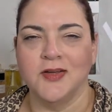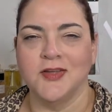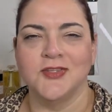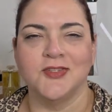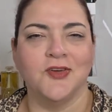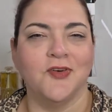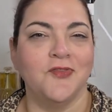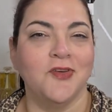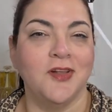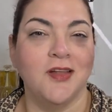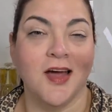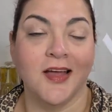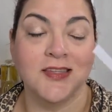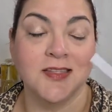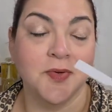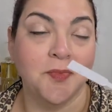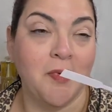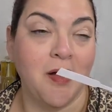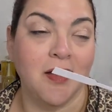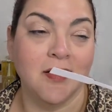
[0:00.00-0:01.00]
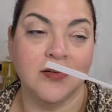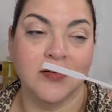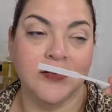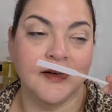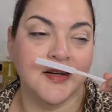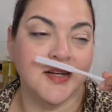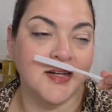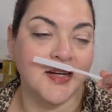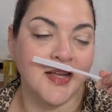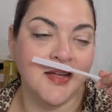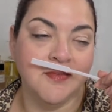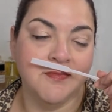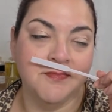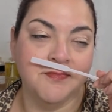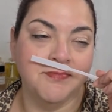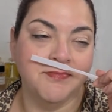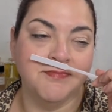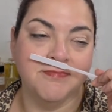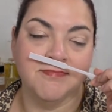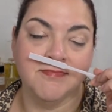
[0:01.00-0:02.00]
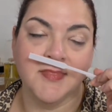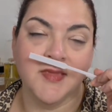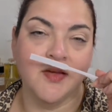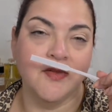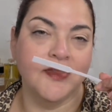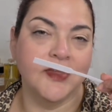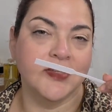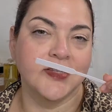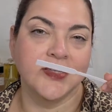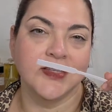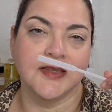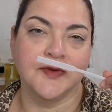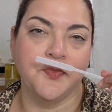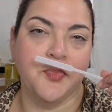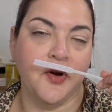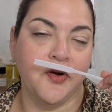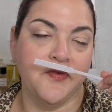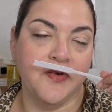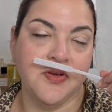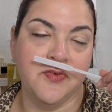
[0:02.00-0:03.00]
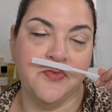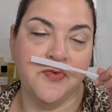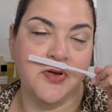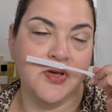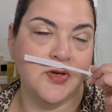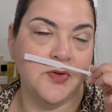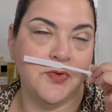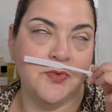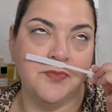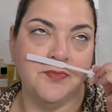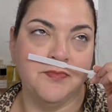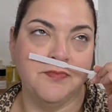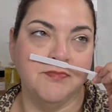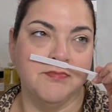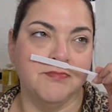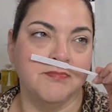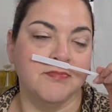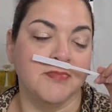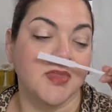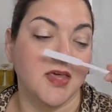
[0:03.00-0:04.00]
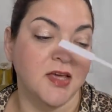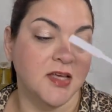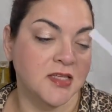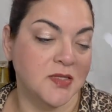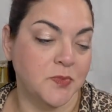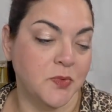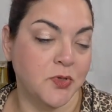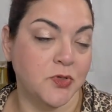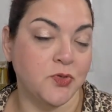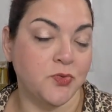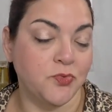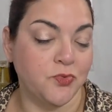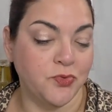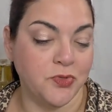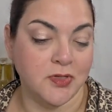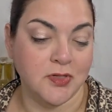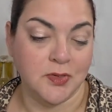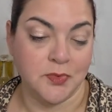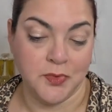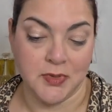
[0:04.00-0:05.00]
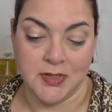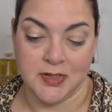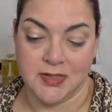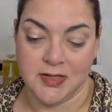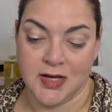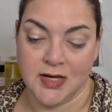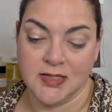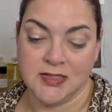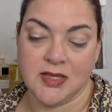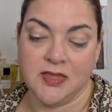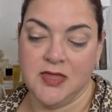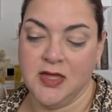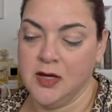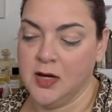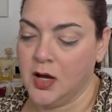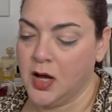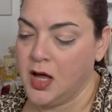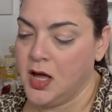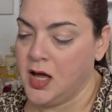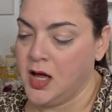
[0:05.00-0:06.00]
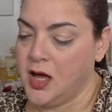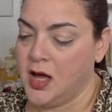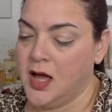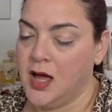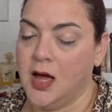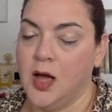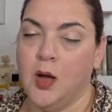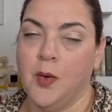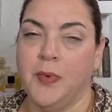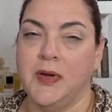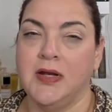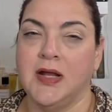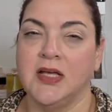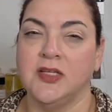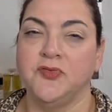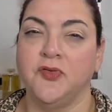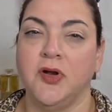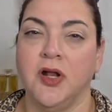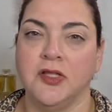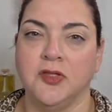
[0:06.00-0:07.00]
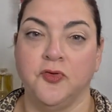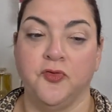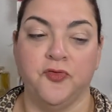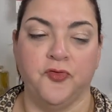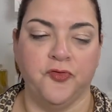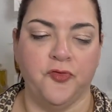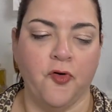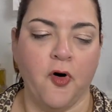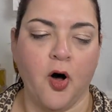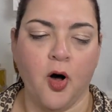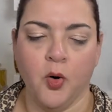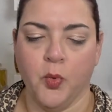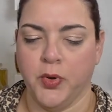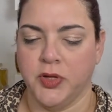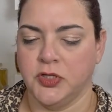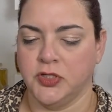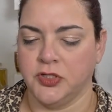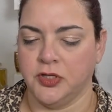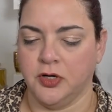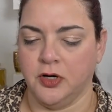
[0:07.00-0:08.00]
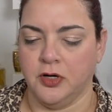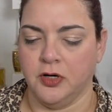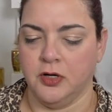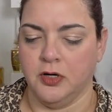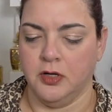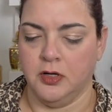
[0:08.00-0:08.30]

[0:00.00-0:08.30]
So if you like tobacco, honey, this is perfect for you. It smells really, really nice. I think it'll be nice for like the fall, winter